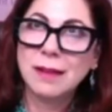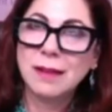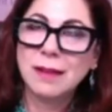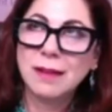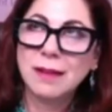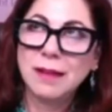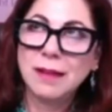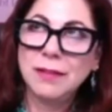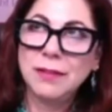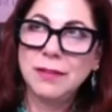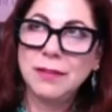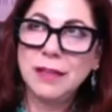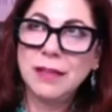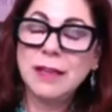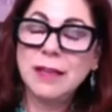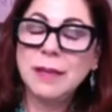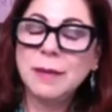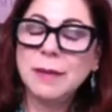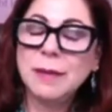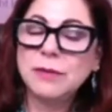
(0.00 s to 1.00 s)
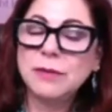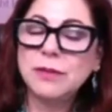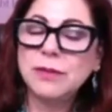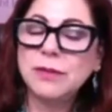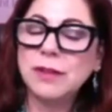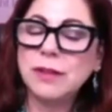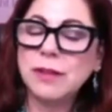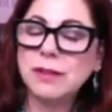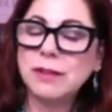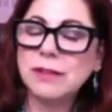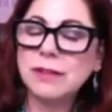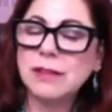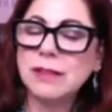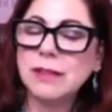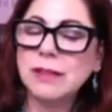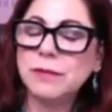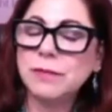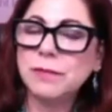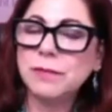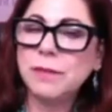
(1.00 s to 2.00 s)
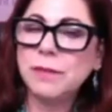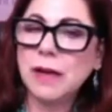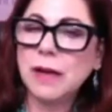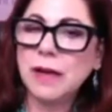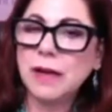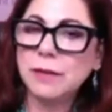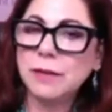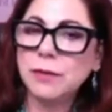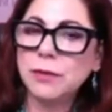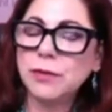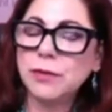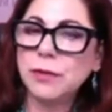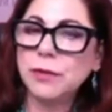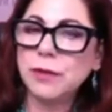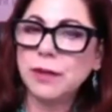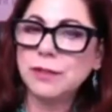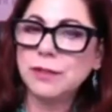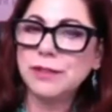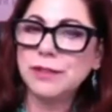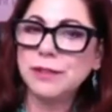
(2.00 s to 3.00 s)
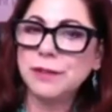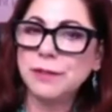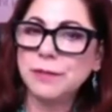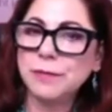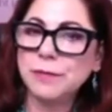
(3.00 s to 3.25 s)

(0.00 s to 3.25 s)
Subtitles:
I think it came out in 2005 or 2004.